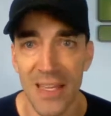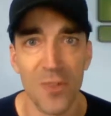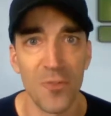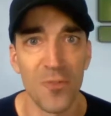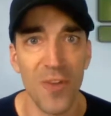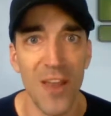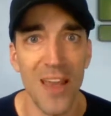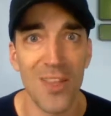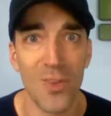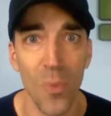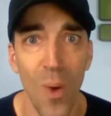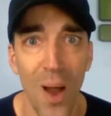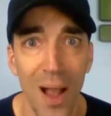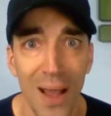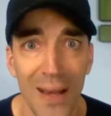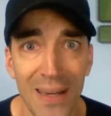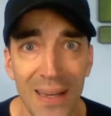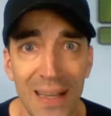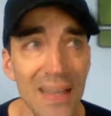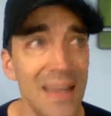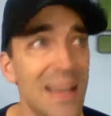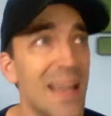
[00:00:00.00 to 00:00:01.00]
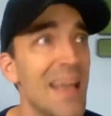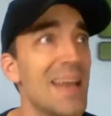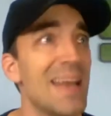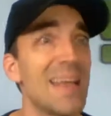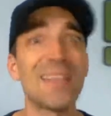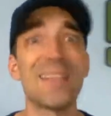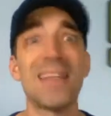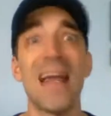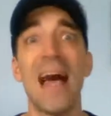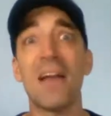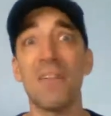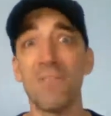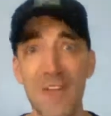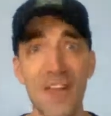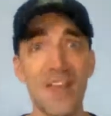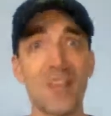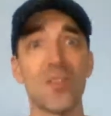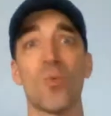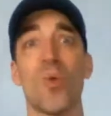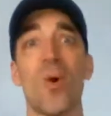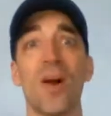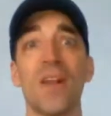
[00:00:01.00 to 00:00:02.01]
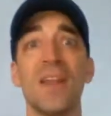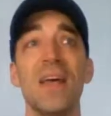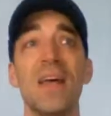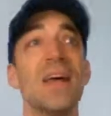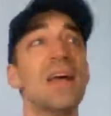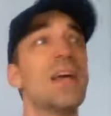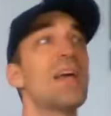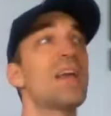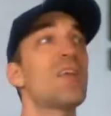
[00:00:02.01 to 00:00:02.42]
is phase 1. It is not phase 1.